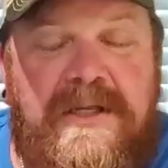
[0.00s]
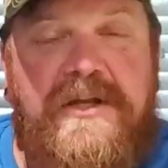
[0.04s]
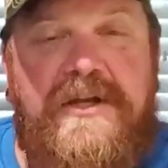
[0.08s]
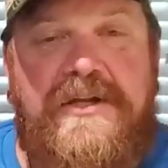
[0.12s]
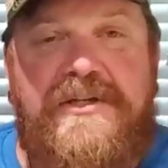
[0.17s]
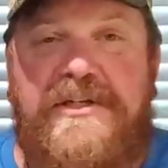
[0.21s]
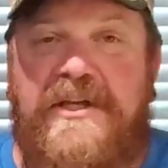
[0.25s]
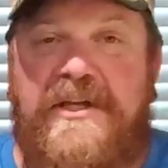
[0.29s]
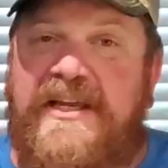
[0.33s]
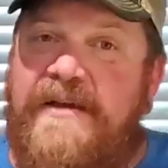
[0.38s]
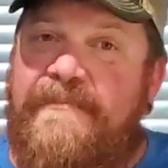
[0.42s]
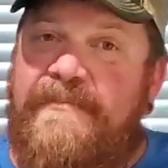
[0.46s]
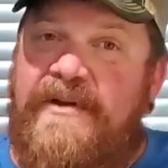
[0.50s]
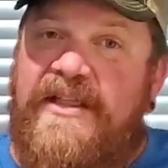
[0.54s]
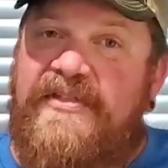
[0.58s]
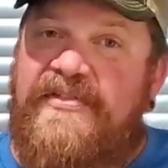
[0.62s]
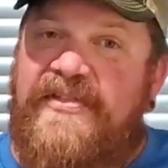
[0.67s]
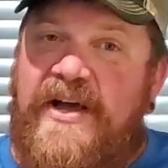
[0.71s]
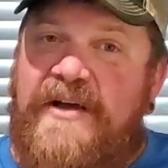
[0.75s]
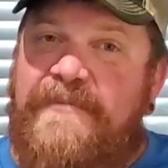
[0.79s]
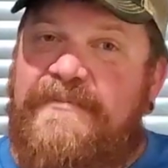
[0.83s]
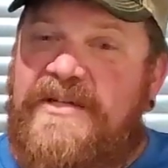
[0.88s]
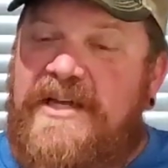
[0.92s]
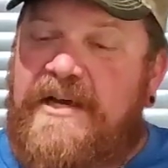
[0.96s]
So give me a
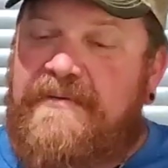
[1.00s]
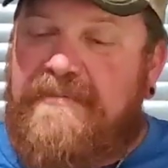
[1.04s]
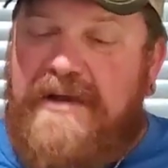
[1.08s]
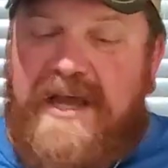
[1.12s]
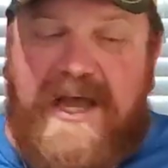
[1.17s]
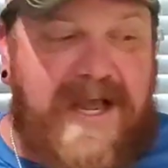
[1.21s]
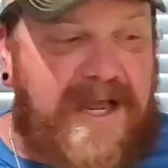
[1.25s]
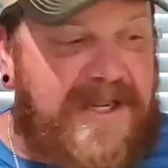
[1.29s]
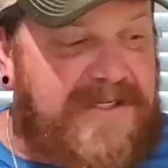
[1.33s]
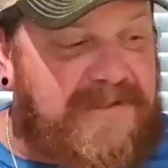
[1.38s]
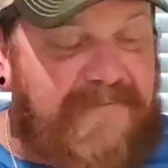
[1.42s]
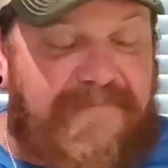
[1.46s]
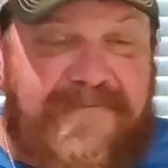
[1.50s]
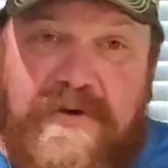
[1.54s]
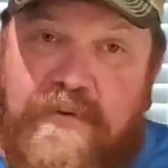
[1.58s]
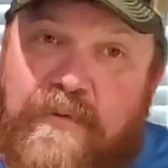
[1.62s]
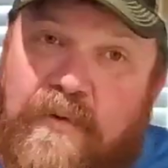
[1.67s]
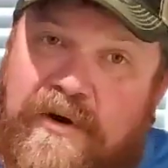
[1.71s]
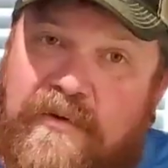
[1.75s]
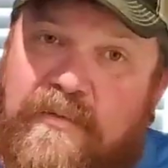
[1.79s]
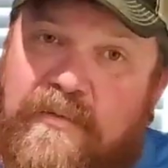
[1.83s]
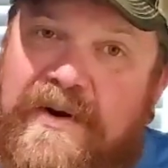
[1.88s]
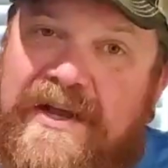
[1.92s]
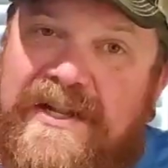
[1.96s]
thumbs up, guys, if you
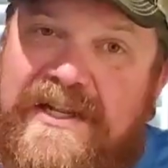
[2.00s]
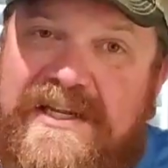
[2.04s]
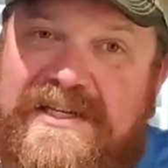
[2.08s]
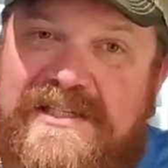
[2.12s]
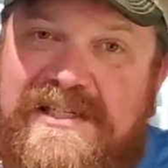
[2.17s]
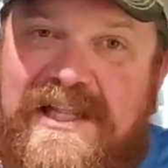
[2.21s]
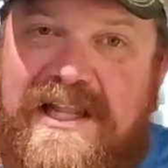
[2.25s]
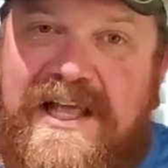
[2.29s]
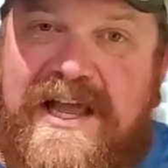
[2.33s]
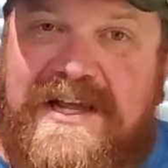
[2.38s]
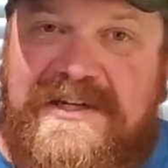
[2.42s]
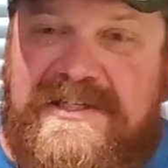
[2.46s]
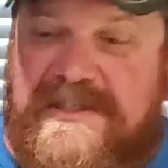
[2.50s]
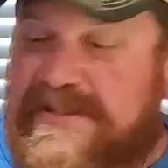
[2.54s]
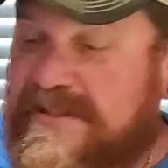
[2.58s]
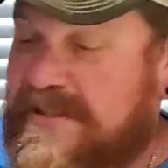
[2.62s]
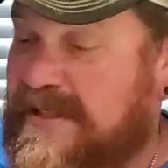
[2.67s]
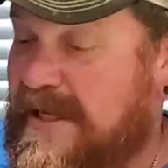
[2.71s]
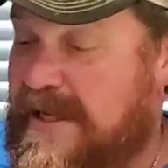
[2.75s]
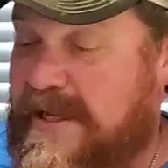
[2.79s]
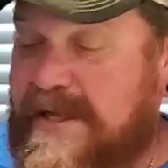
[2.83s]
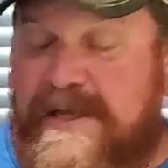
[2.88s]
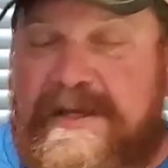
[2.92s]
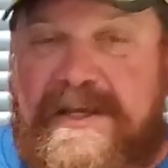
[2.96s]
want to win these glasses.
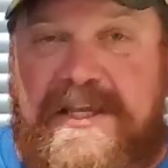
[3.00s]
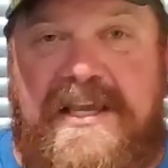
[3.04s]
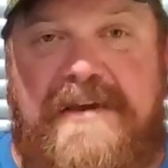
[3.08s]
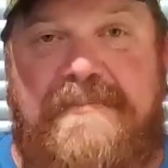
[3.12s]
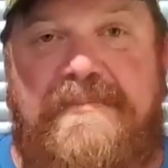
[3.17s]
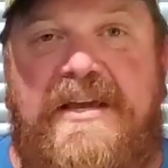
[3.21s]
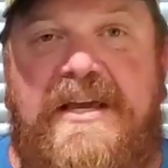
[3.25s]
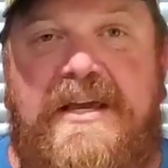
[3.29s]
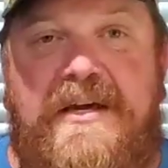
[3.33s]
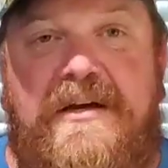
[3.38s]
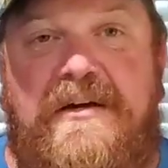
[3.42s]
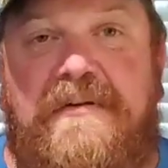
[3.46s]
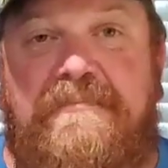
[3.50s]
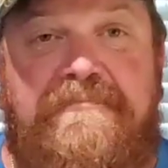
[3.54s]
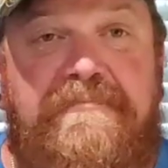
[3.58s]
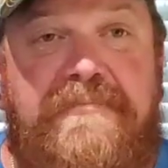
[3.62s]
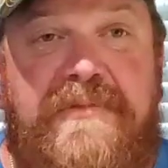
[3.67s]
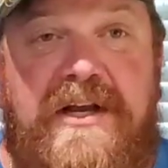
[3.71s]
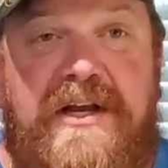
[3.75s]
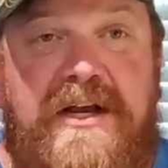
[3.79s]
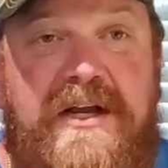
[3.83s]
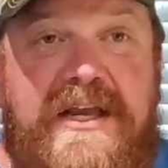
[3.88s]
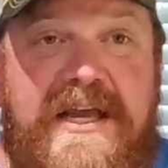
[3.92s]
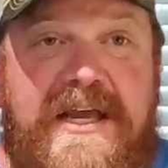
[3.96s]
Give me a
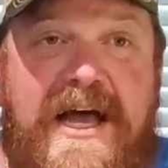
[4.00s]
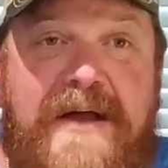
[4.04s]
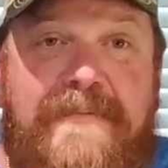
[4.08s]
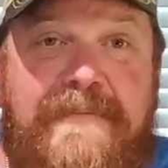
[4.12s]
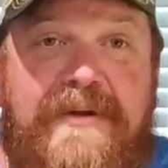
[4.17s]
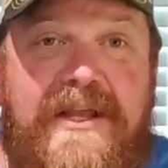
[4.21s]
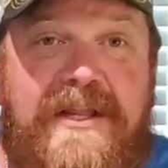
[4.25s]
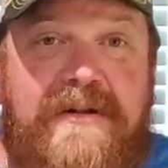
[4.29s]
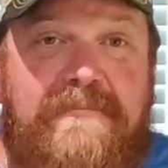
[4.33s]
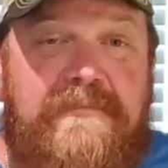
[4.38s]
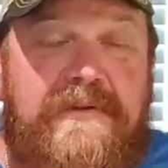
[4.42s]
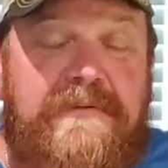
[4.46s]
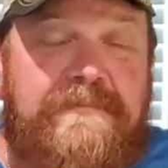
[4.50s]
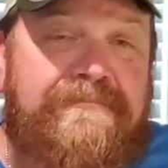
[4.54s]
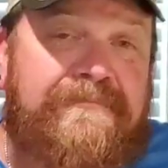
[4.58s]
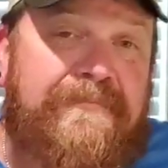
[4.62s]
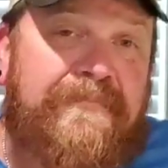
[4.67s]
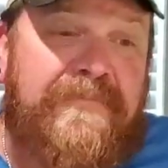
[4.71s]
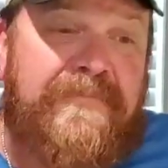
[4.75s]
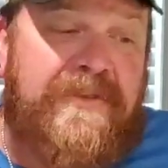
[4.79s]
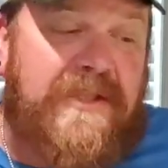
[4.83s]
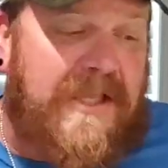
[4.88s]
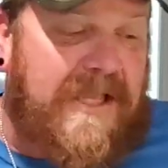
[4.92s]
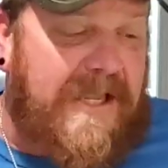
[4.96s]
comment.
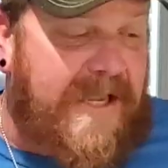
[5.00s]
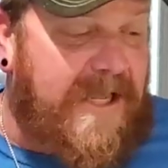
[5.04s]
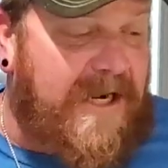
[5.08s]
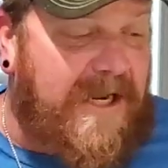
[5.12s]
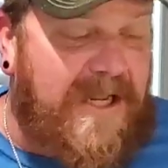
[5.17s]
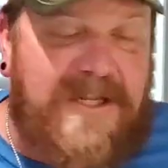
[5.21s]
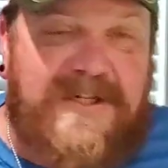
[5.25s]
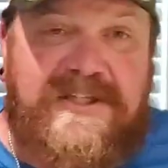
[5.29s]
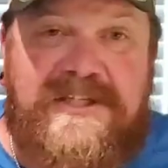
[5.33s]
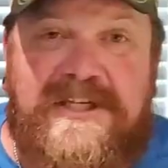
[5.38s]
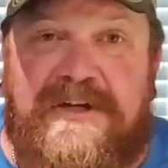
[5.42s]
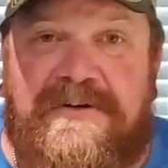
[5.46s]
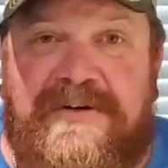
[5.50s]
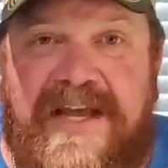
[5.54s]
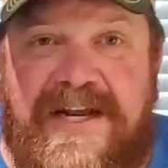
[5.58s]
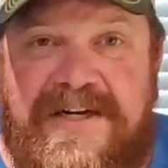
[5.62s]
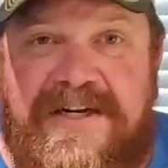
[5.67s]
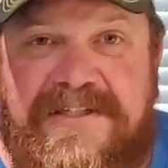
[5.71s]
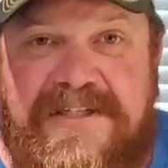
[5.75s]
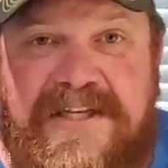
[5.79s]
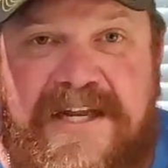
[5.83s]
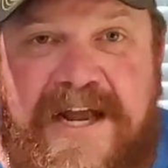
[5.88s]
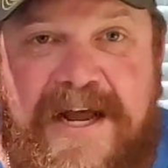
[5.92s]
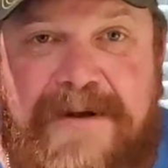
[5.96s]
And until
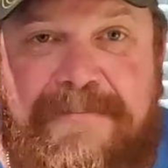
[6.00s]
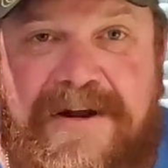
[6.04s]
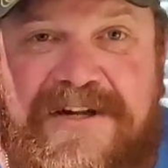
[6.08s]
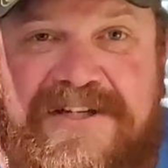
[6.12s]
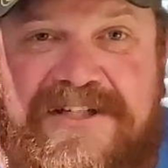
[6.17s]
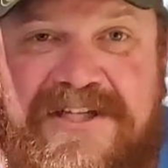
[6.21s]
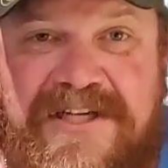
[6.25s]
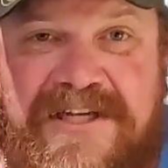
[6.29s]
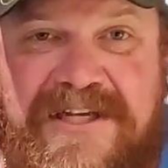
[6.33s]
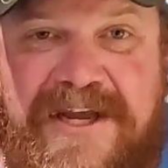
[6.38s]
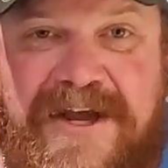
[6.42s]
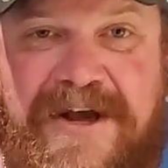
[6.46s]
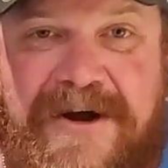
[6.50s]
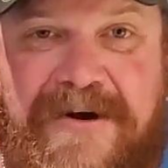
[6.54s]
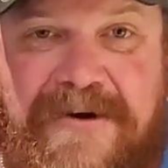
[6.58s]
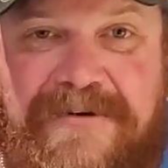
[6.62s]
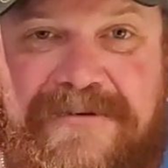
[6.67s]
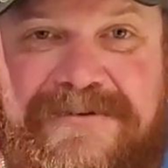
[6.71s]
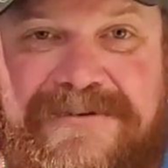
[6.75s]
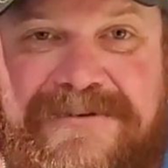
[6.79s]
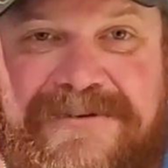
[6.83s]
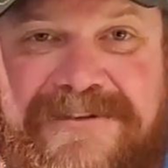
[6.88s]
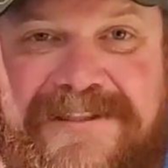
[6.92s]
next time, I'll see y'all.